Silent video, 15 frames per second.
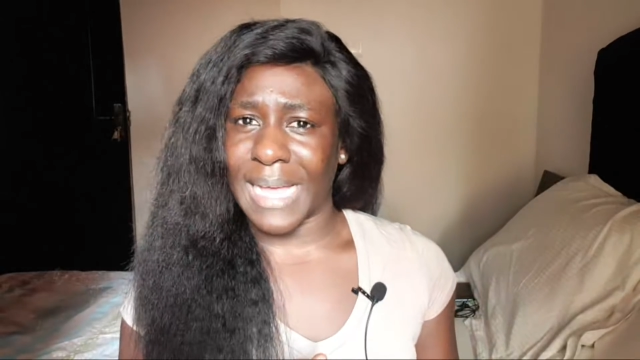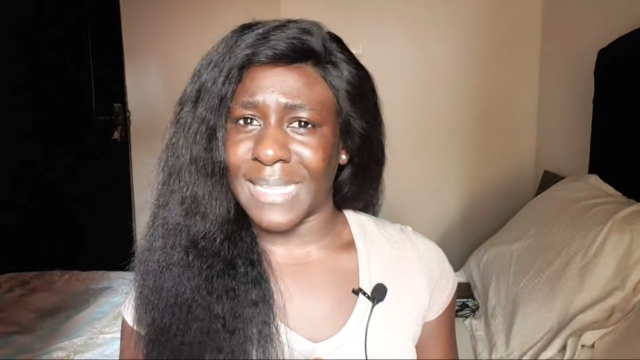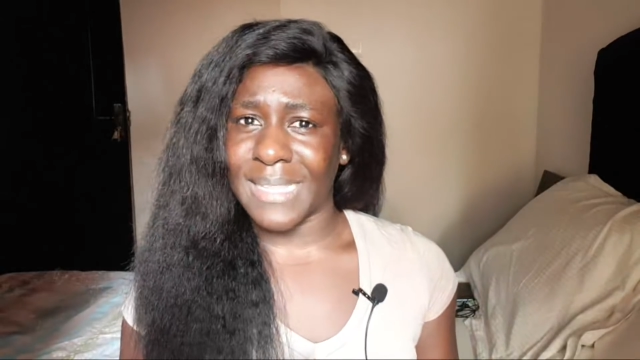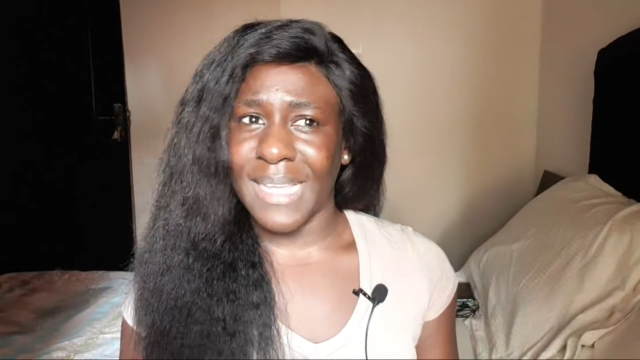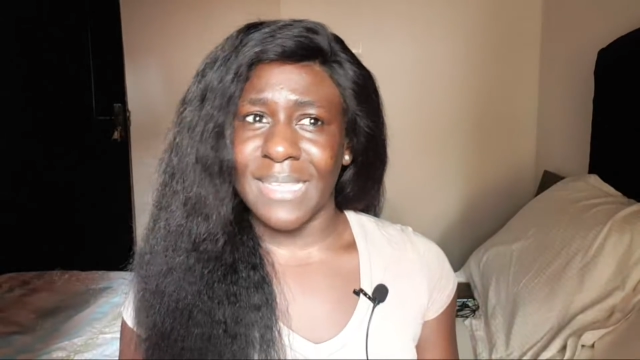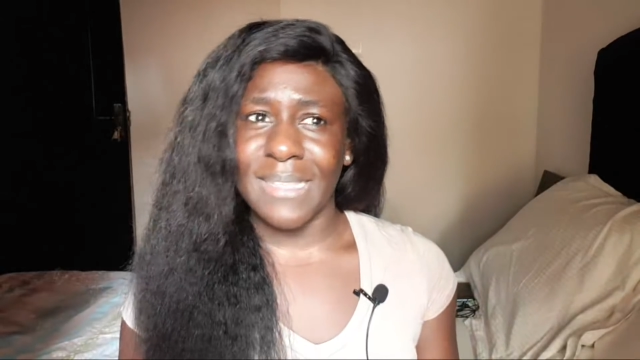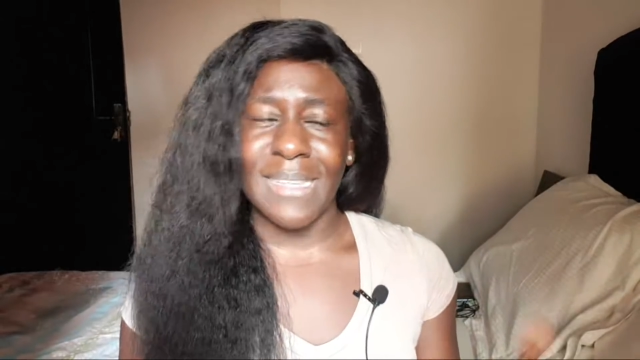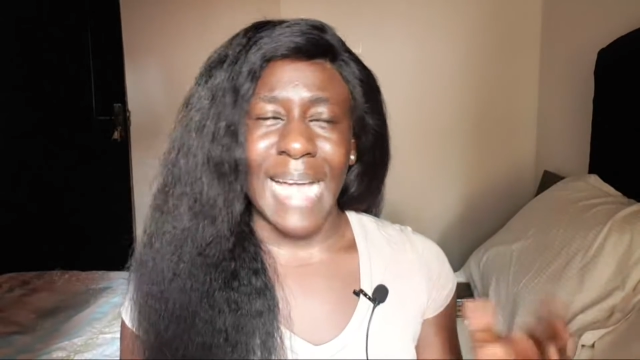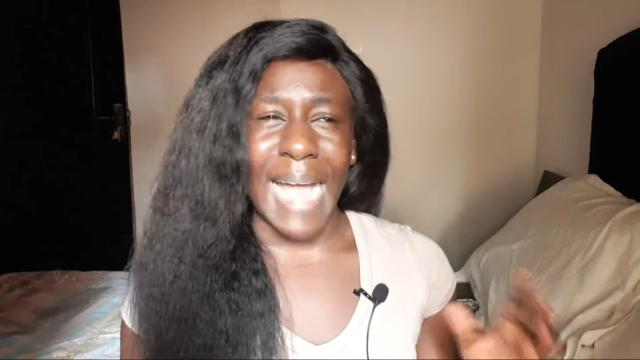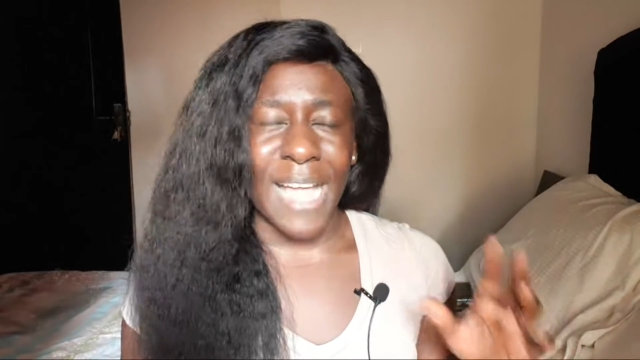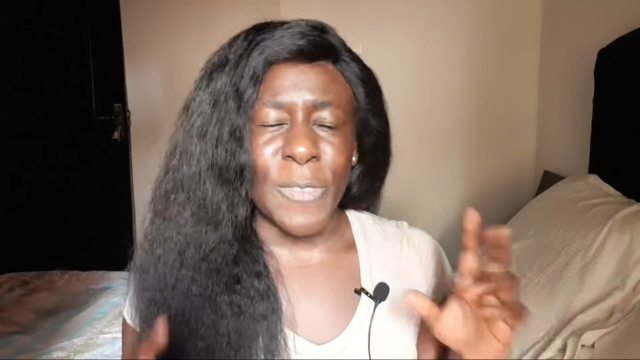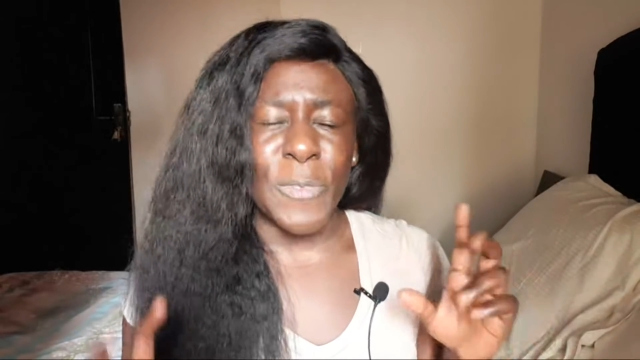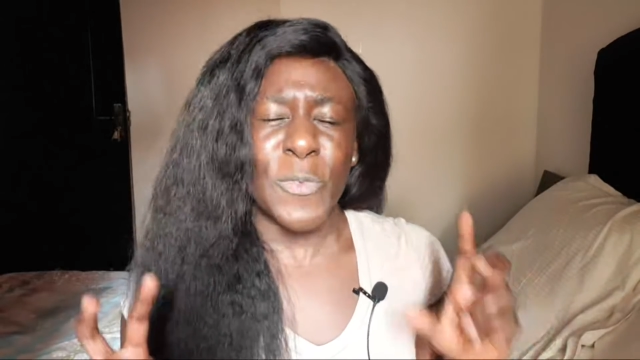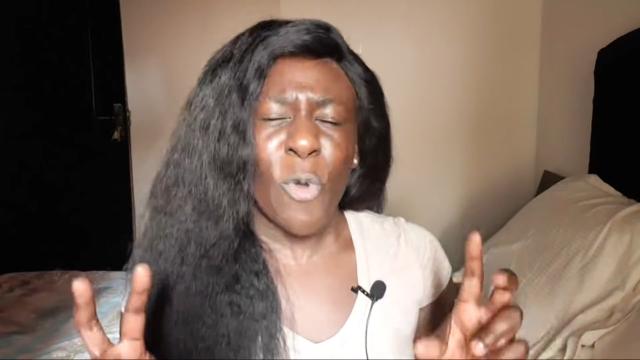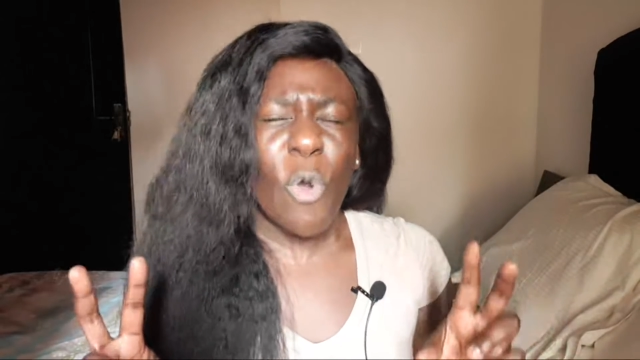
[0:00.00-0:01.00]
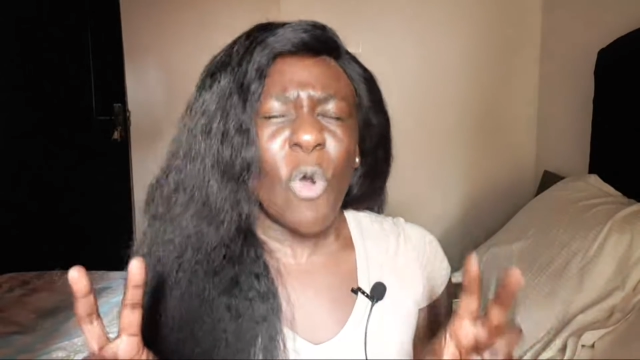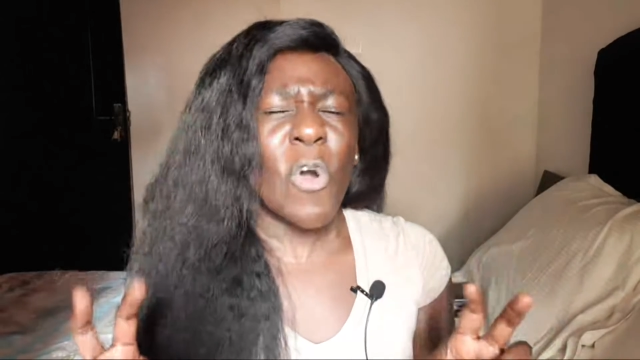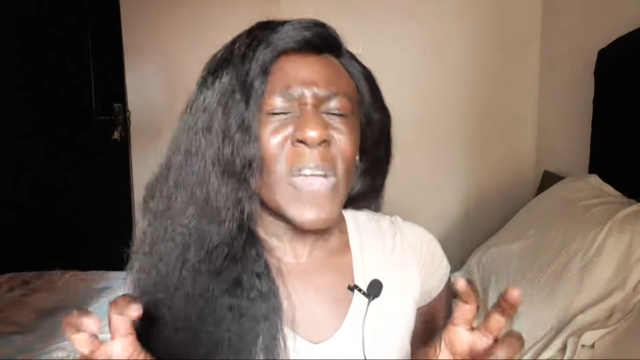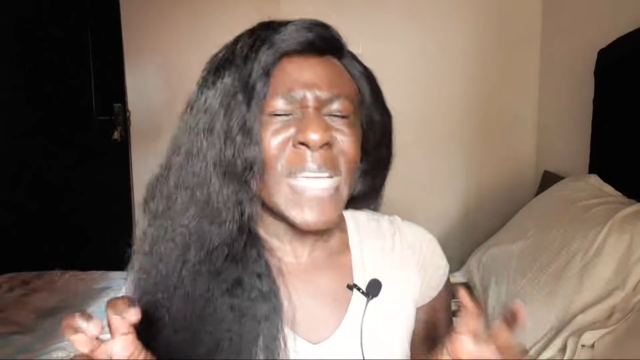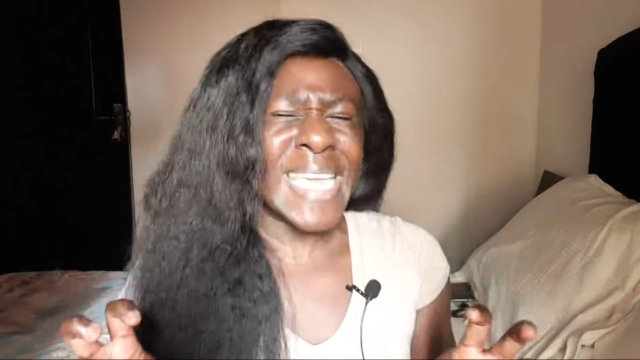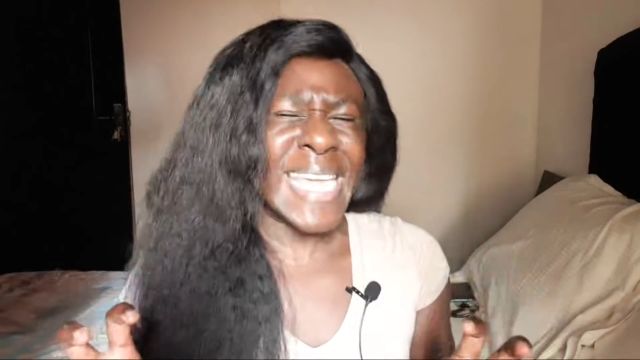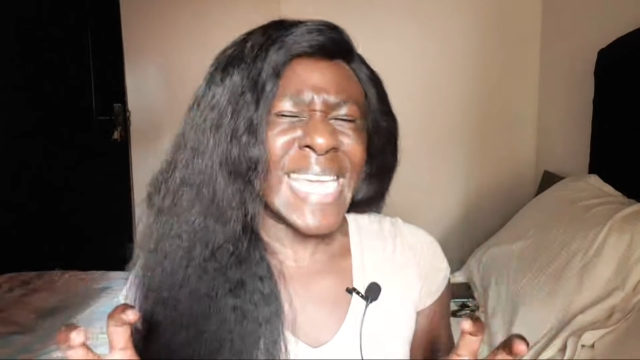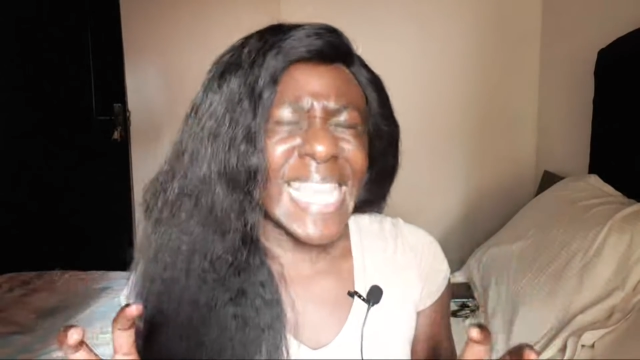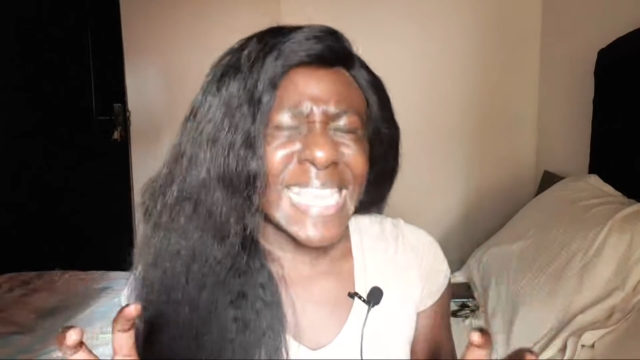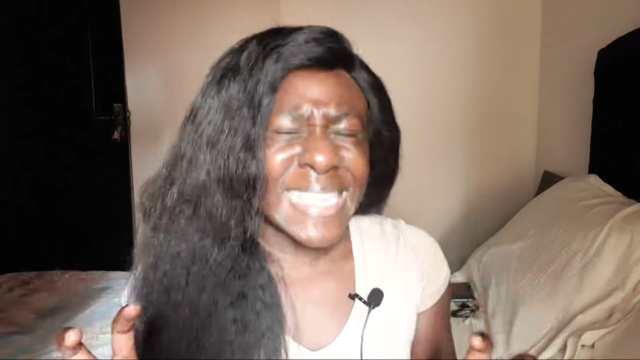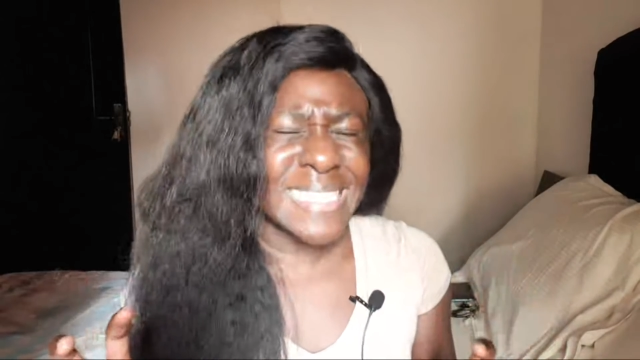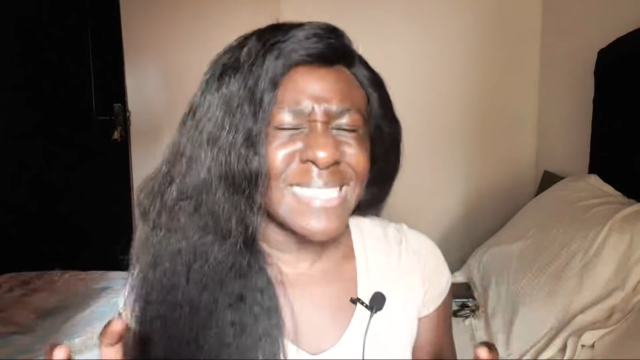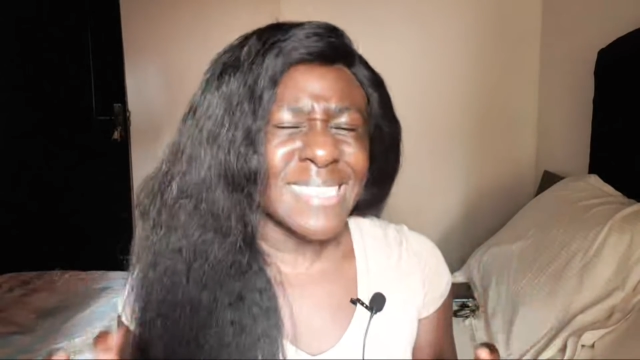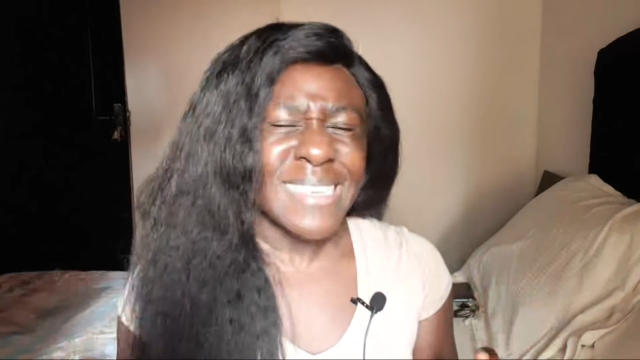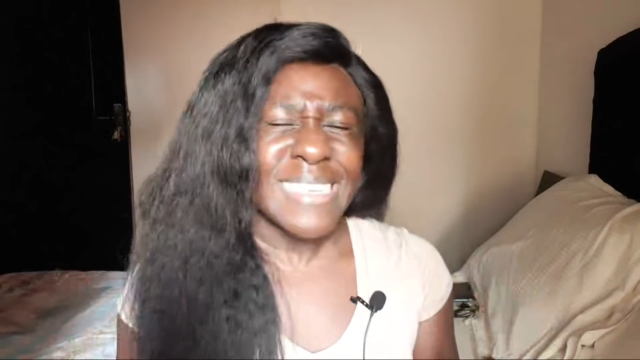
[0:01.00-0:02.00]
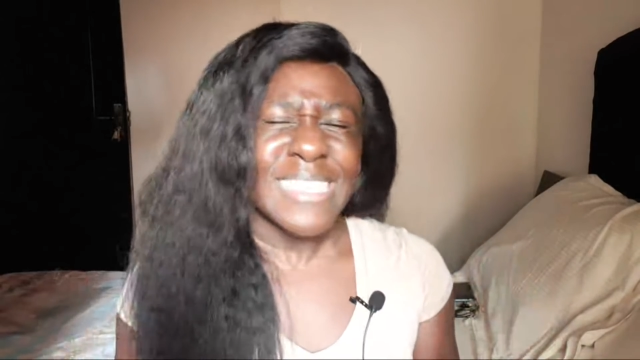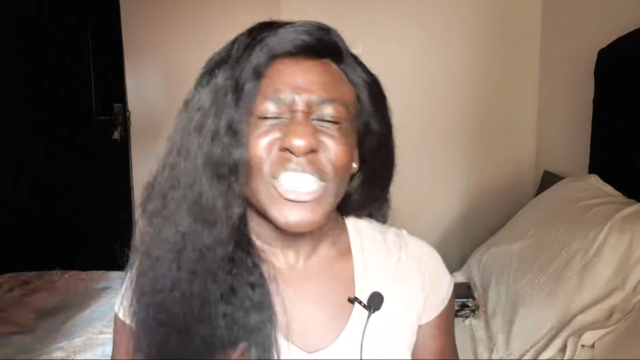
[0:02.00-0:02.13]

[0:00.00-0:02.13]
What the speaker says: and then the annoying